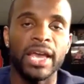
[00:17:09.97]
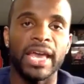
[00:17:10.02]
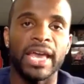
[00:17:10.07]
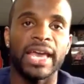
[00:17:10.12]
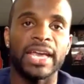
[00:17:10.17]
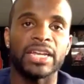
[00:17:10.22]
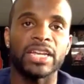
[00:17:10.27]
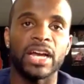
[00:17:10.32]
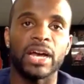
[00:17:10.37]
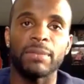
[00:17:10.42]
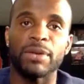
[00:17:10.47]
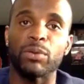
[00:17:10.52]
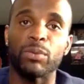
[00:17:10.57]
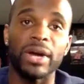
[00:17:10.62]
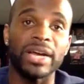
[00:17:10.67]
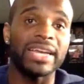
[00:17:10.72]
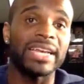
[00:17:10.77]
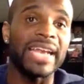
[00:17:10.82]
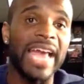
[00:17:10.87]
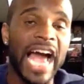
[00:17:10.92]
And
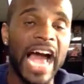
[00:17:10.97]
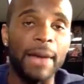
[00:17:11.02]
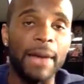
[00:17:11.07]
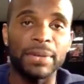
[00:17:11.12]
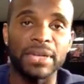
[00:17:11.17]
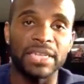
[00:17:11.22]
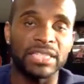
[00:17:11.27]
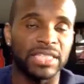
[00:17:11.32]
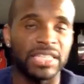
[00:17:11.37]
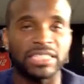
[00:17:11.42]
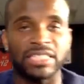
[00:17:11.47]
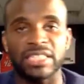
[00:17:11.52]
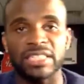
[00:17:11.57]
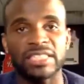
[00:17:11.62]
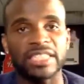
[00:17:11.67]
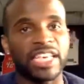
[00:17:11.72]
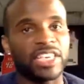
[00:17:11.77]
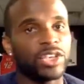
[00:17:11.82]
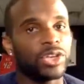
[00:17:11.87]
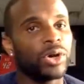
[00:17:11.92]
what can happen is, let's just
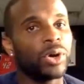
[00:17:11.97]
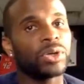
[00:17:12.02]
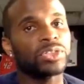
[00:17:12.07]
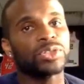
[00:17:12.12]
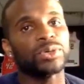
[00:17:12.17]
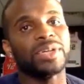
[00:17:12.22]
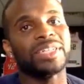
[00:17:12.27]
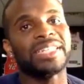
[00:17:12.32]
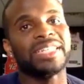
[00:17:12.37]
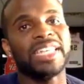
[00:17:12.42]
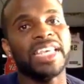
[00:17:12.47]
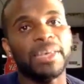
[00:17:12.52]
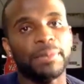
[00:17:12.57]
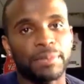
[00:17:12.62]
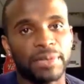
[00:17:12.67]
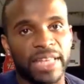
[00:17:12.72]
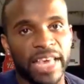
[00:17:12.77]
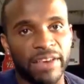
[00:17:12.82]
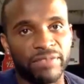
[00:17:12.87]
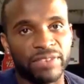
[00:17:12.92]
say you go into a
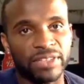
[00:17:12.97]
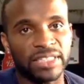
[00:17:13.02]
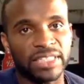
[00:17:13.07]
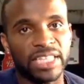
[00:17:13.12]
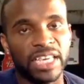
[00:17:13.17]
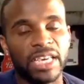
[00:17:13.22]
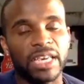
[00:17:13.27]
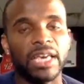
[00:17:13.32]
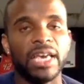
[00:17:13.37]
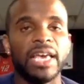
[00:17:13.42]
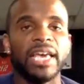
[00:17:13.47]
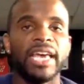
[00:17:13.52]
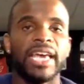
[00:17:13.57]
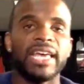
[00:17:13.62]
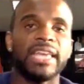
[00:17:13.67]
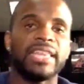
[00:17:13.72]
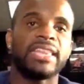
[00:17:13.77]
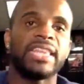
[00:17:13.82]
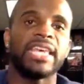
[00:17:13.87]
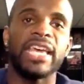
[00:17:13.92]
deep deficit,
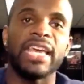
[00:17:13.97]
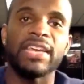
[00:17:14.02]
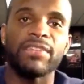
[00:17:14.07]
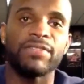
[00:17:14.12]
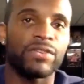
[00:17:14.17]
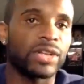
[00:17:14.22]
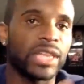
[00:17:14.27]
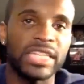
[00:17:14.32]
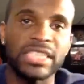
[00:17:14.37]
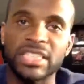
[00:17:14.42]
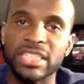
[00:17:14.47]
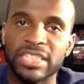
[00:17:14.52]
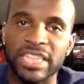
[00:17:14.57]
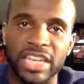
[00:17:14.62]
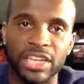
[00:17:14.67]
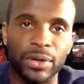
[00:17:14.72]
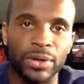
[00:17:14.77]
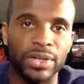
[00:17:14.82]
and then let's just say you